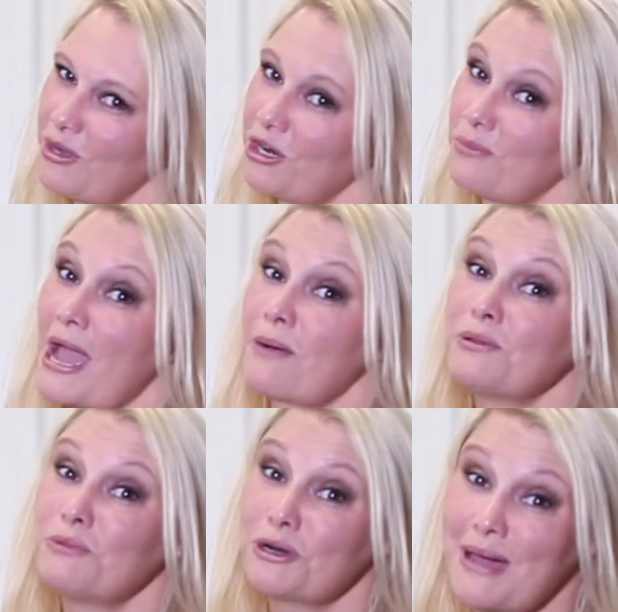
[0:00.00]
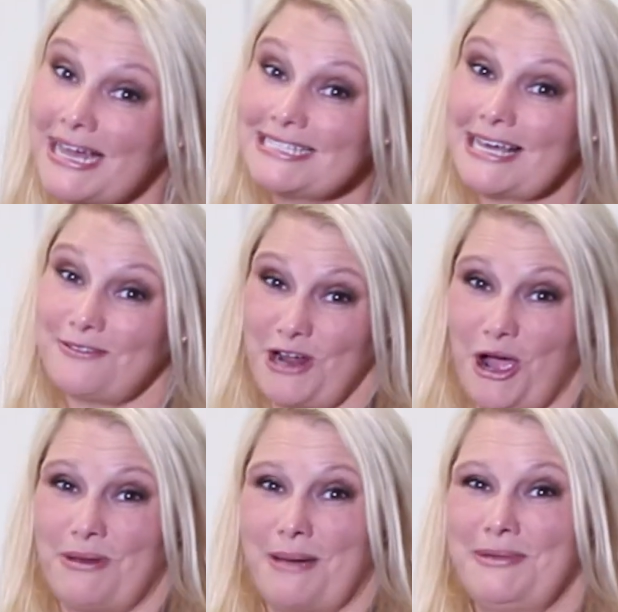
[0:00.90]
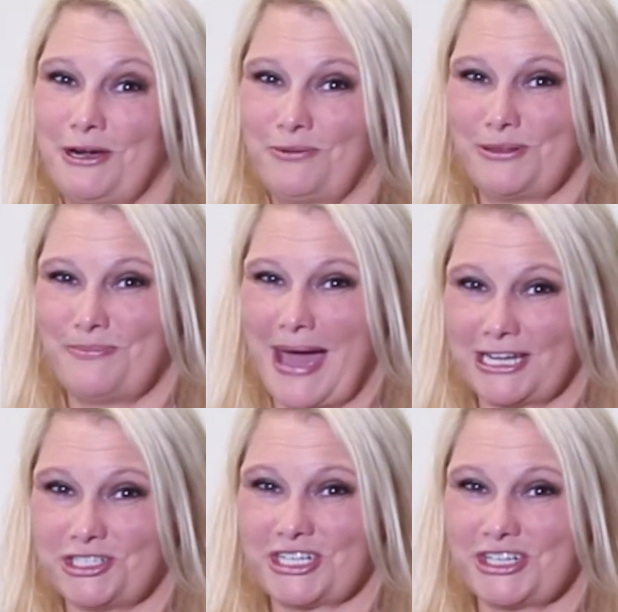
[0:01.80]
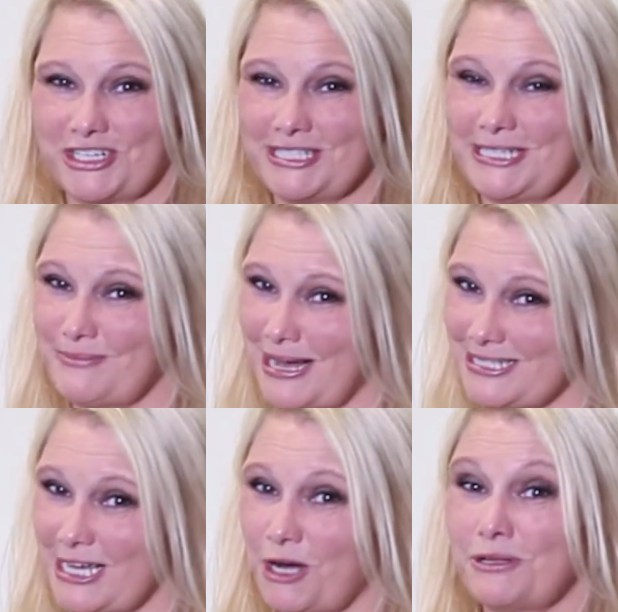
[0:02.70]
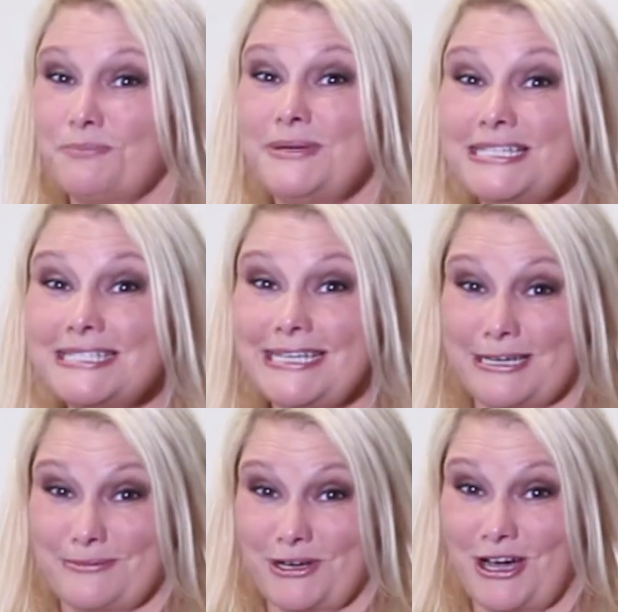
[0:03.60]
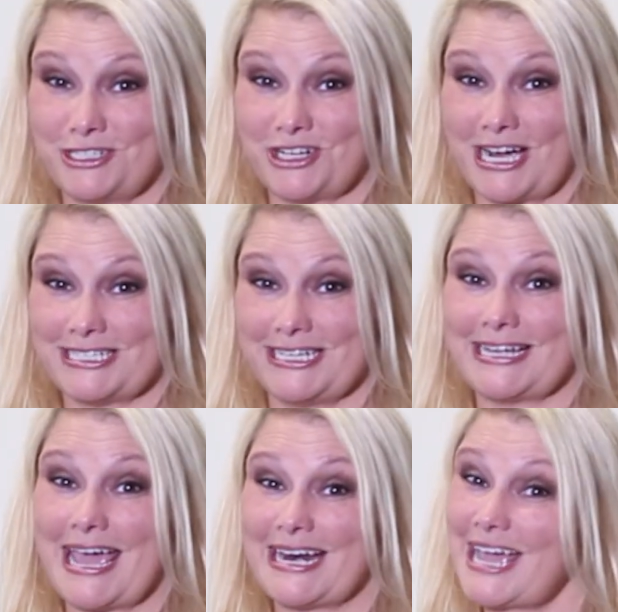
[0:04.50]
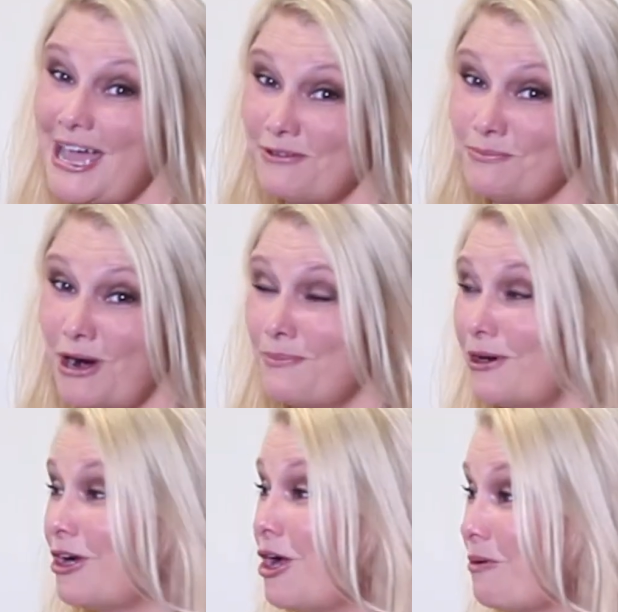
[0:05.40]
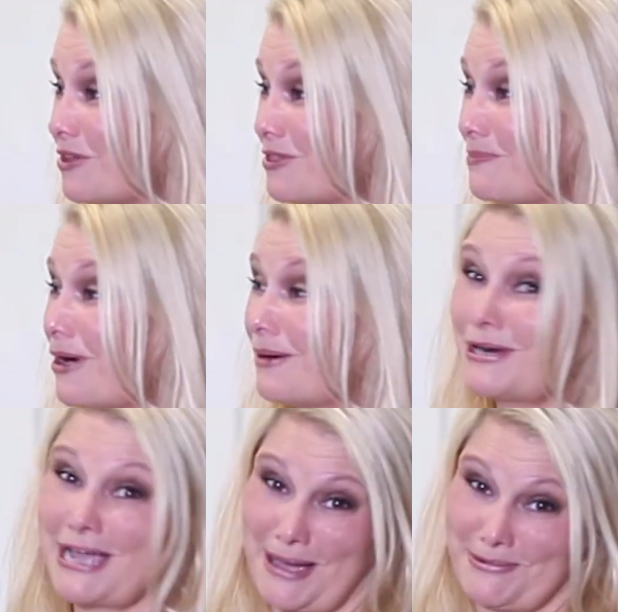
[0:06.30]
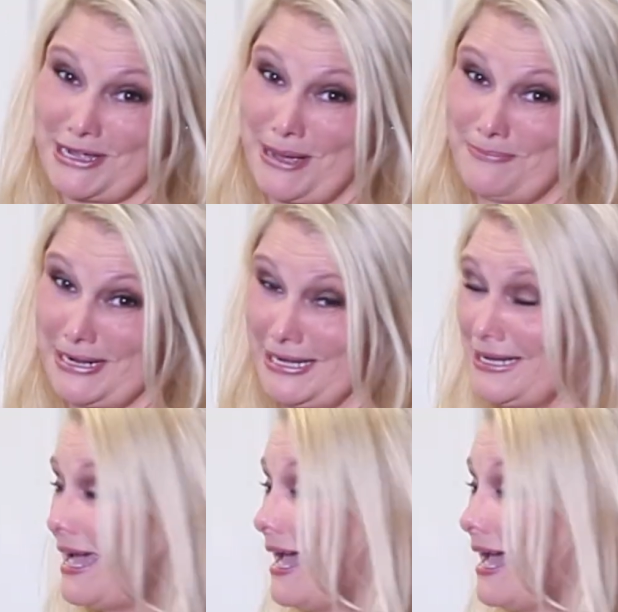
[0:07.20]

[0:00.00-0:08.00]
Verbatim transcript: back with more My Southern Home, and I'm here with Patrick Christie-Mizell with PCM Contracting and Kevin Barber with the Barber Cabinet Company.